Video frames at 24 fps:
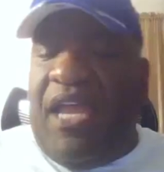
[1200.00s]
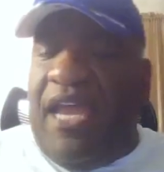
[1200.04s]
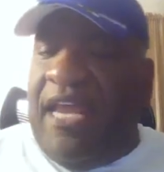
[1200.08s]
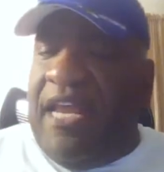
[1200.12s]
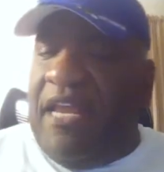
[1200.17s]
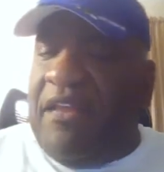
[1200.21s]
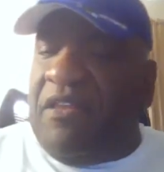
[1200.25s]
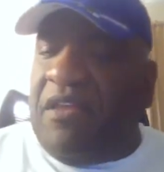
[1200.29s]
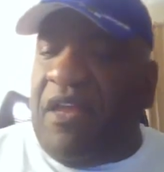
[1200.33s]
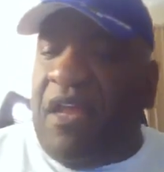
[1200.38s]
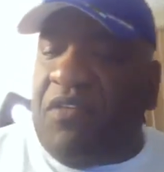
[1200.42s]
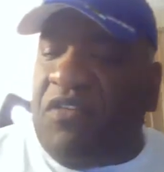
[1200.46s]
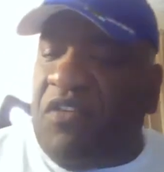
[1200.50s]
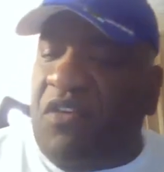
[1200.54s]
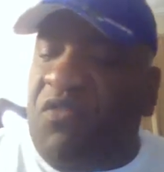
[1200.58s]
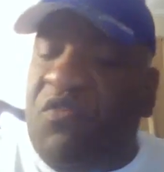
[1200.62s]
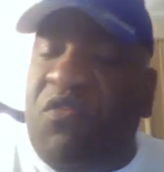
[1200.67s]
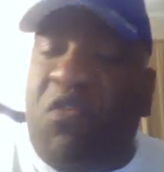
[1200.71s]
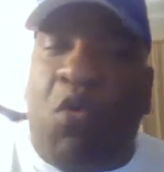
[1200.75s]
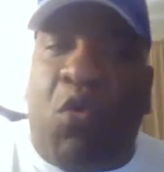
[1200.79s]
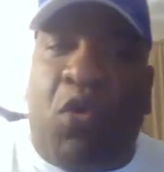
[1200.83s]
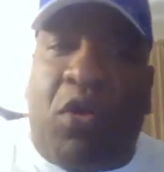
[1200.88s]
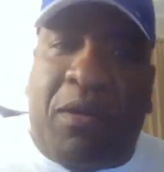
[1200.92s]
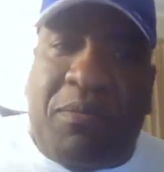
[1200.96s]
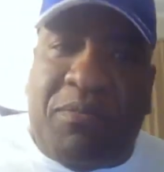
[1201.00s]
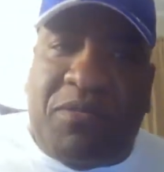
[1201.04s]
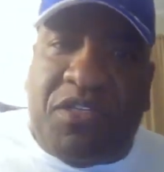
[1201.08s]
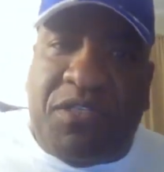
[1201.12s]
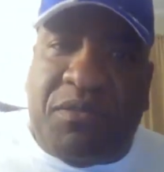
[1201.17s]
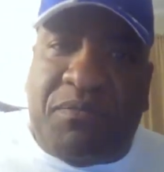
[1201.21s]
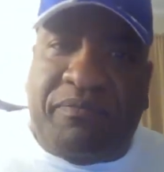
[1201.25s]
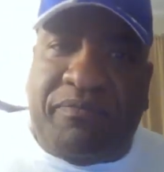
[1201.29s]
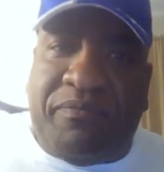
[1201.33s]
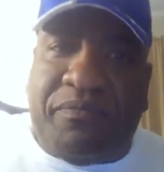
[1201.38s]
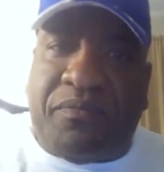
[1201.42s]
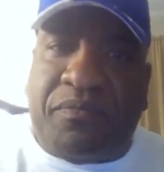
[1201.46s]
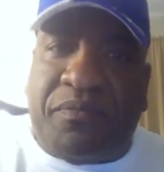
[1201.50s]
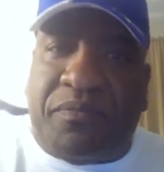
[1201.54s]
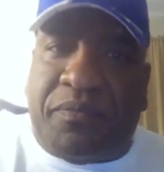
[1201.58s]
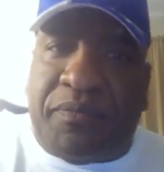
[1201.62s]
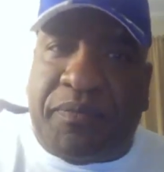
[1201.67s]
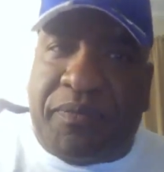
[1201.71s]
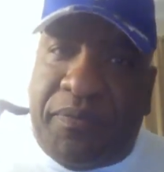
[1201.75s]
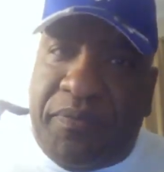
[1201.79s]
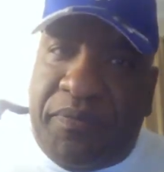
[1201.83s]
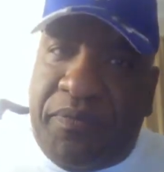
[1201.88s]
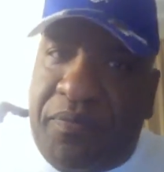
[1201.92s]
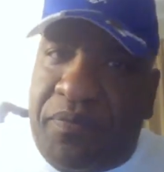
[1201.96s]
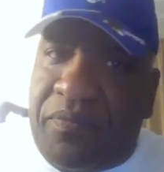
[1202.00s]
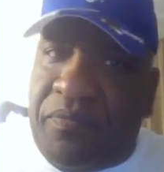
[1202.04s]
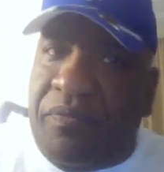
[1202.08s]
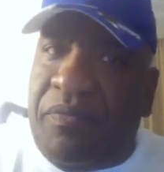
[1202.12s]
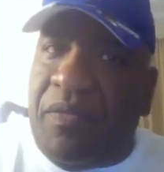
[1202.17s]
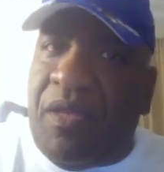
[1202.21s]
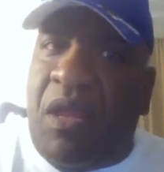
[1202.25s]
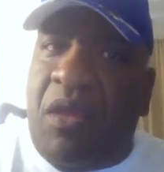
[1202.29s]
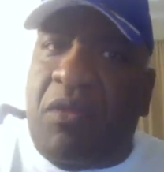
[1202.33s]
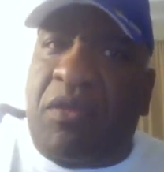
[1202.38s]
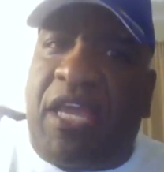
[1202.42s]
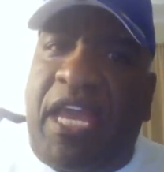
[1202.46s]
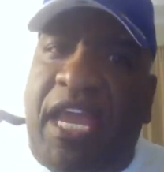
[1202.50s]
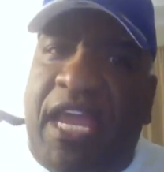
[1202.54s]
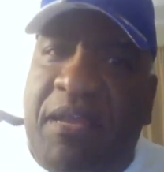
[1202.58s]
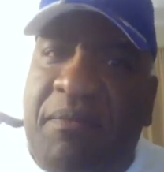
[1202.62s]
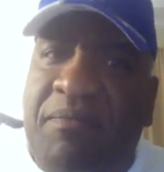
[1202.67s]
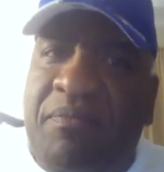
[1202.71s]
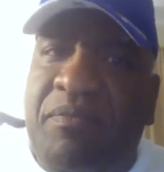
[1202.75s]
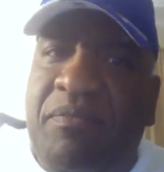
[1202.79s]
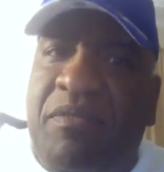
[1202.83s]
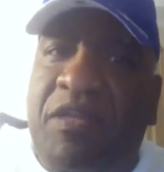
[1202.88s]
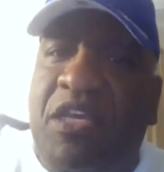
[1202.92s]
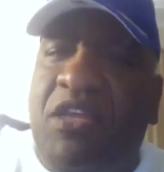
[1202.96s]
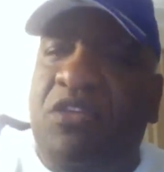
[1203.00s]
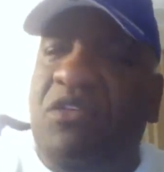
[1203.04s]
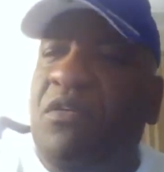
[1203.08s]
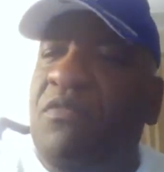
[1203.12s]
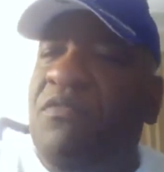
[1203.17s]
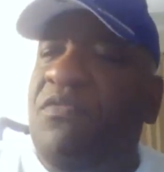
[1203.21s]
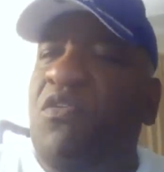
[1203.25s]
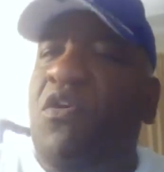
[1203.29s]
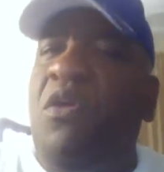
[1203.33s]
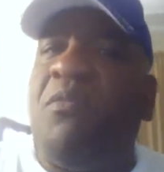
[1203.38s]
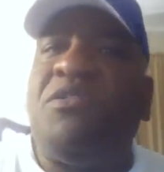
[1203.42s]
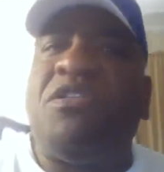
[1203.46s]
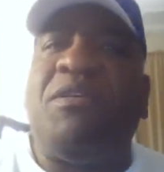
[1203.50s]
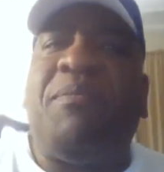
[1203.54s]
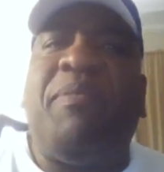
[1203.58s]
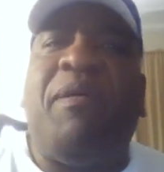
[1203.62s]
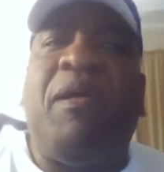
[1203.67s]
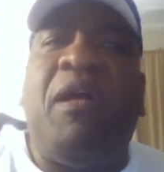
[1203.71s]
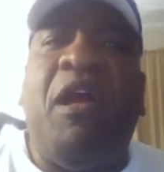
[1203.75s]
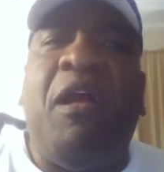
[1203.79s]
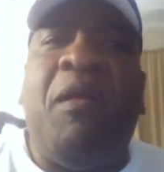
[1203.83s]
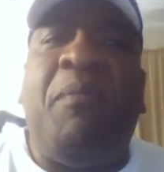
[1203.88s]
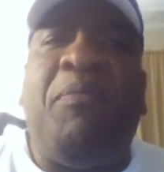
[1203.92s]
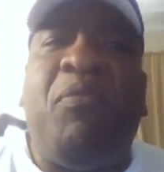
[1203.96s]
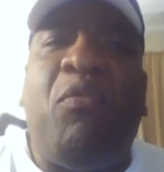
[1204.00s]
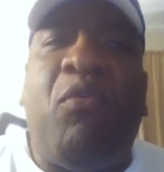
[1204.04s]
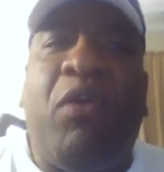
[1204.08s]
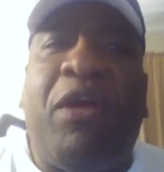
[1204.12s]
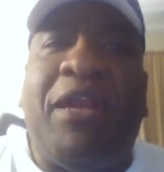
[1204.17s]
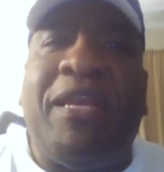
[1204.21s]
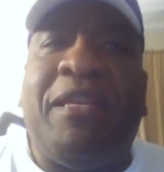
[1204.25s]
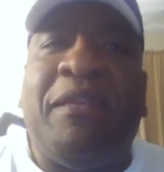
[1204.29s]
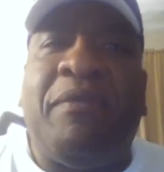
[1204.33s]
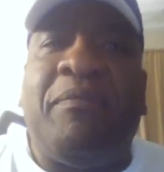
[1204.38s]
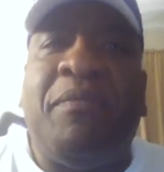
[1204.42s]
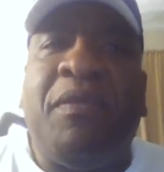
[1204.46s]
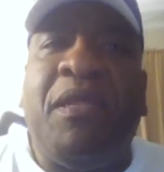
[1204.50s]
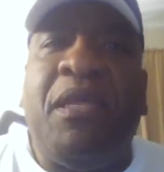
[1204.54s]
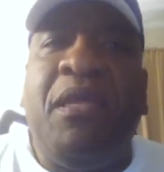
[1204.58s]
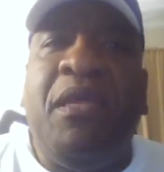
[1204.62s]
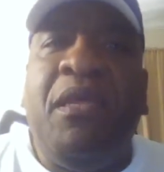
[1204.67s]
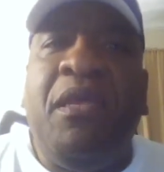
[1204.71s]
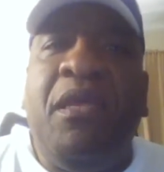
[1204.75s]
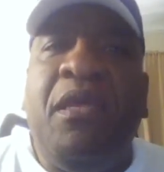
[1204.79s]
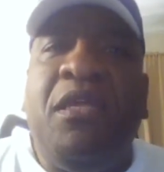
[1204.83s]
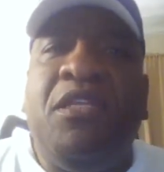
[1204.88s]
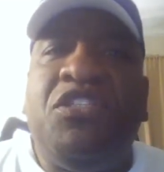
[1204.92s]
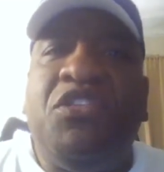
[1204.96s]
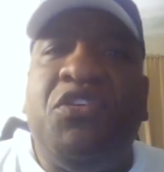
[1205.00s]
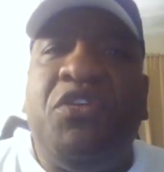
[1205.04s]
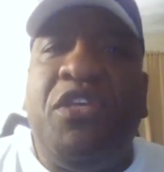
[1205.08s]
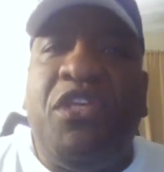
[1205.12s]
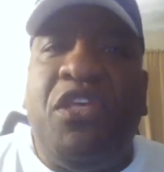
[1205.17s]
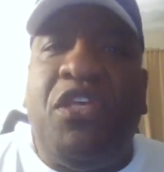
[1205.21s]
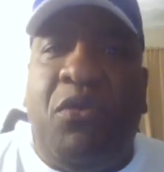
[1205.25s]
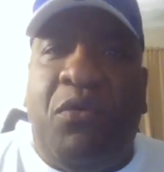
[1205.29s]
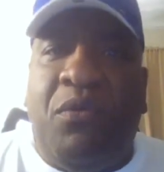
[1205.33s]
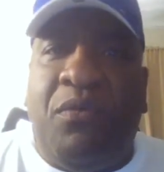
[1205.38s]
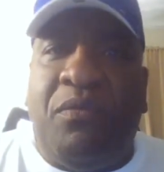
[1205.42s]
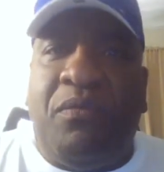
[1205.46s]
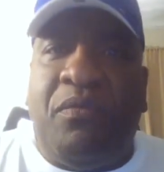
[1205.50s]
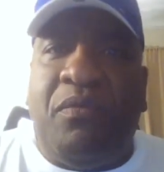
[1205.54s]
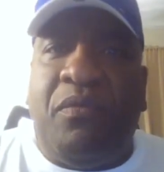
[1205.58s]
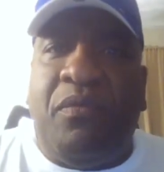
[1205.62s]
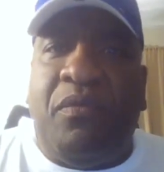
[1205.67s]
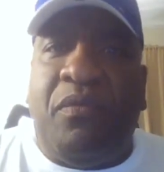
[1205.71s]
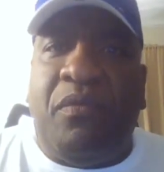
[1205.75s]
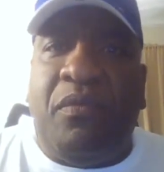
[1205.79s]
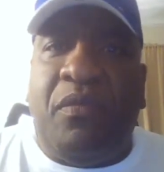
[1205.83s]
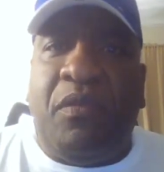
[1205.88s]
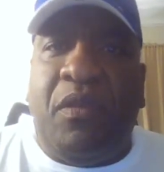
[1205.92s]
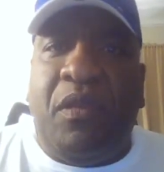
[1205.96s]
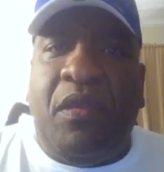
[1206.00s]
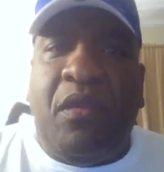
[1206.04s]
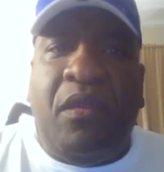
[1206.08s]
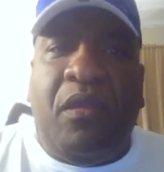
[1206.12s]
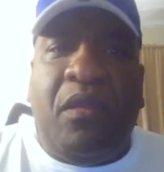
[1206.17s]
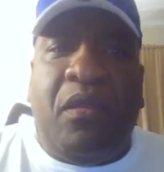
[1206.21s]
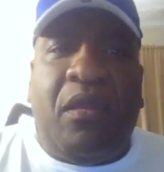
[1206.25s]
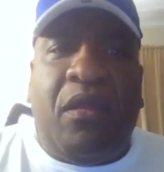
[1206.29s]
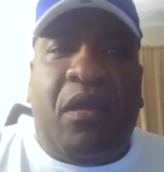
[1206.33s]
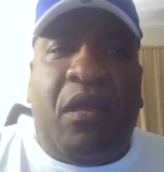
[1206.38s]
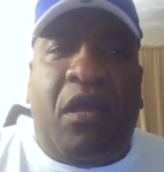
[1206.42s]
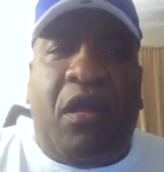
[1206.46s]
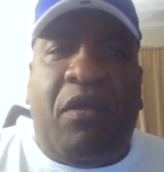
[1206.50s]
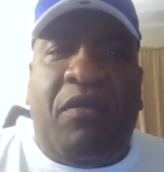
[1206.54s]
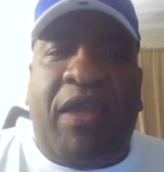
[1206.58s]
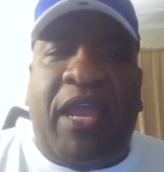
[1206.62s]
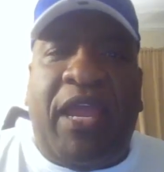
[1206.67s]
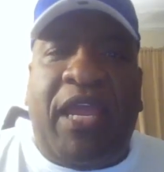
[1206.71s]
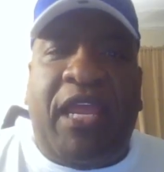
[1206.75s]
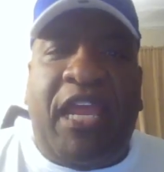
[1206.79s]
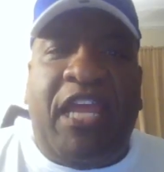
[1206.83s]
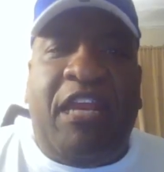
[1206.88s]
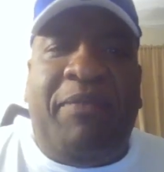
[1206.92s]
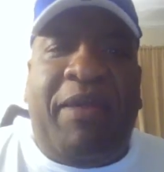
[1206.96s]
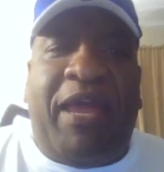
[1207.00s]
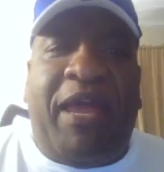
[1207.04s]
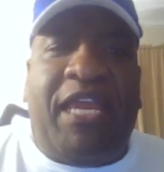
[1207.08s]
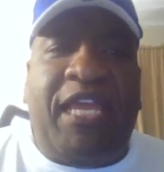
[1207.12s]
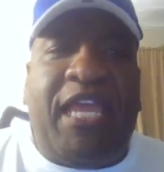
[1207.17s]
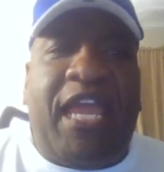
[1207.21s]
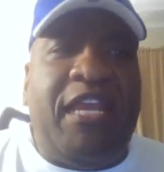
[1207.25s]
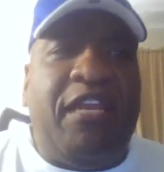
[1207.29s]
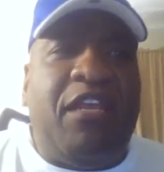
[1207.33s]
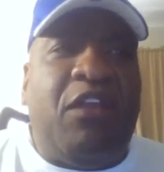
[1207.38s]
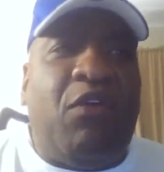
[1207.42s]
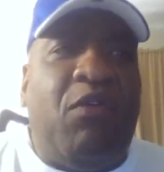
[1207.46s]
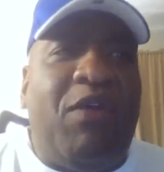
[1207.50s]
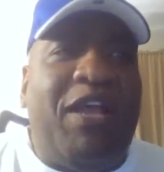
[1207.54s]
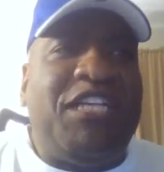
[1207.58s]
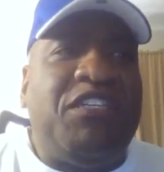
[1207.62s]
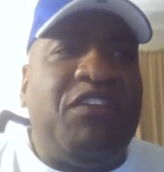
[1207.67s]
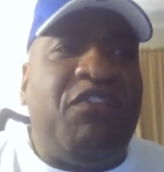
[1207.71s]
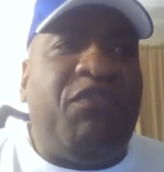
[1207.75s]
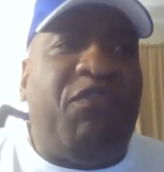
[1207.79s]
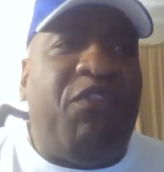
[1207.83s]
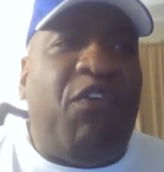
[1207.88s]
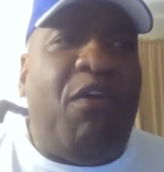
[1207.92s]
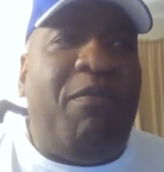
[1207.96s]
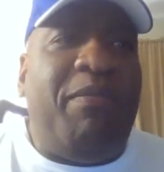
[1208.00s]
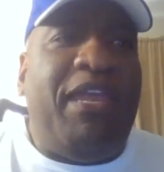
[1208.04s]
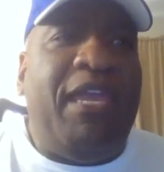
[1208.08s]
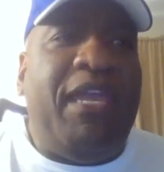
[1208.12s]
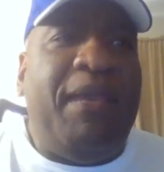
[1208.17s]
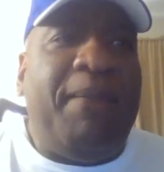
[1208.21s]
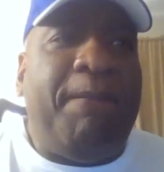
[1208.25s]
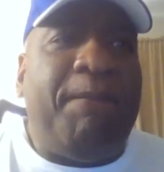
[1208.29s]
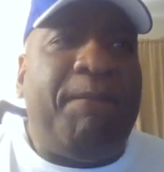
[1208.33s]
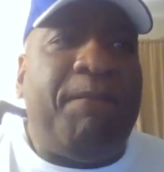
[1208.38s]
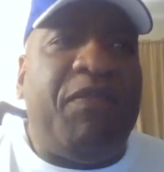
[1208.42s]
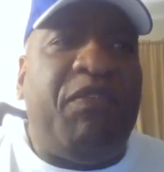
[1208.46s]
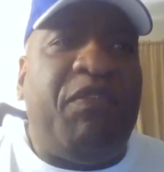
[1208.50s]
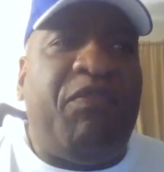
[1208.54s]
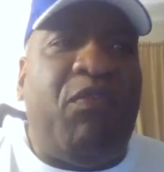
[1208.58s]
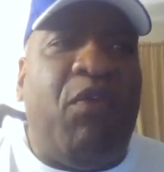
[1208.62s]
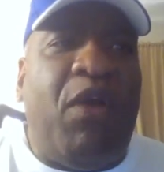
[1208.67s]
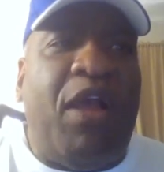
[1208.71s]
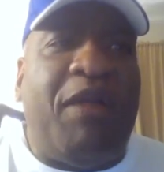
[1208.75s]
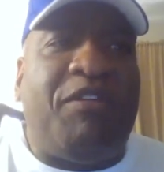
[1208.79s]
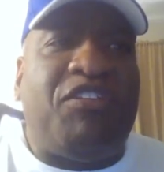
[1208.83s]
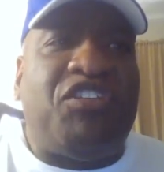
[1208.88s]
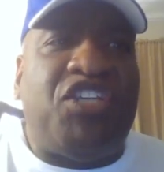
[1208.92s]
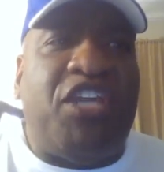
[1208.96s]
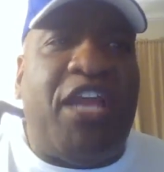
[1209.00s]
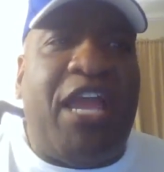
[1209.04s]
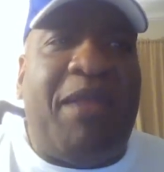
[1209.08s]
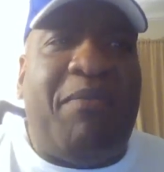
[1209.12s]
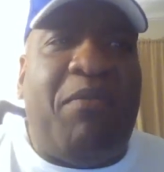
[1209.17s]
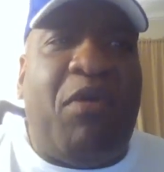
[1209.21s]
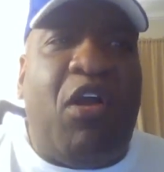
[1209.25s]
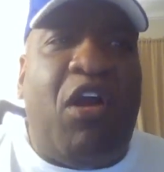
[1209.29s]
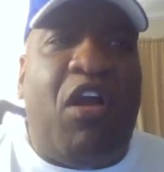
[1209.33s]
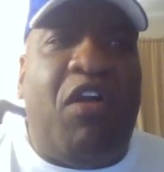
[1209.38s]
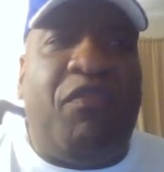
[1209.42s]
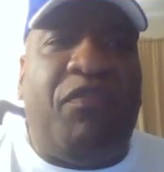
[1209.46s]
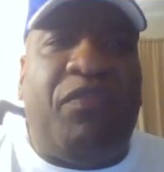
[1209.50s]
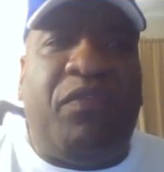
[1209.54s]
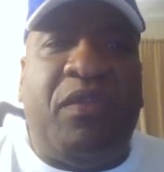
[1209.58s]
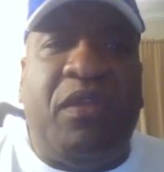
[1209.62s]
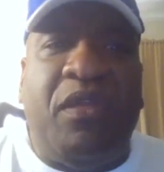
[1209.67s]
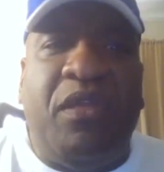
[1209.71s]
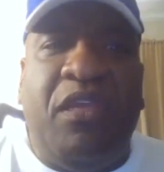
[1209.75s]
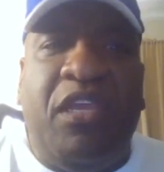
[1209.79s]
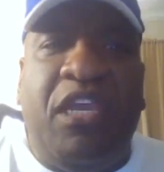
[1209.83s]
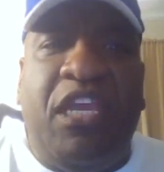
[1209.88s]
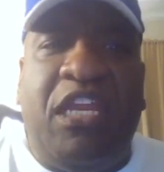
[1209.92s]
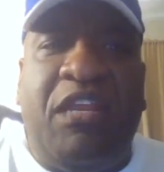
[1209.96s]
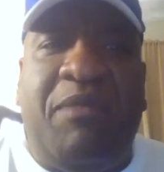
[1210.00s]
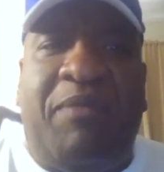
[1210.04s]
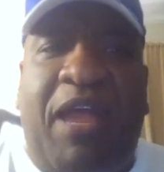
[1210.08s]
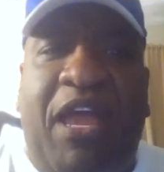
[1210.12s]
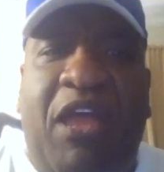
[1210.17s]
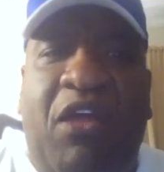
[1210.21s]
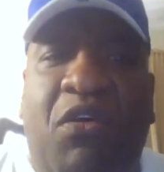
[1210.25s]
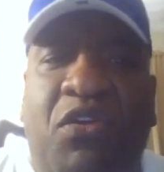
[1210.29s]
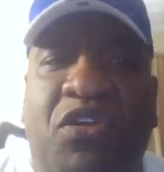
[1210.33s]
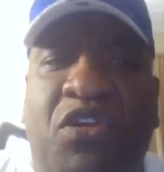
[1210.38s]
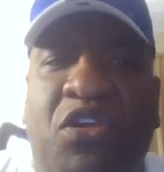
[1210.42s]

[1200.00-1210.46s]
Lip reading: and the forms. Okay, because those forms are important to you. All right. Anybody got any questions for me before I chime off? Anybody on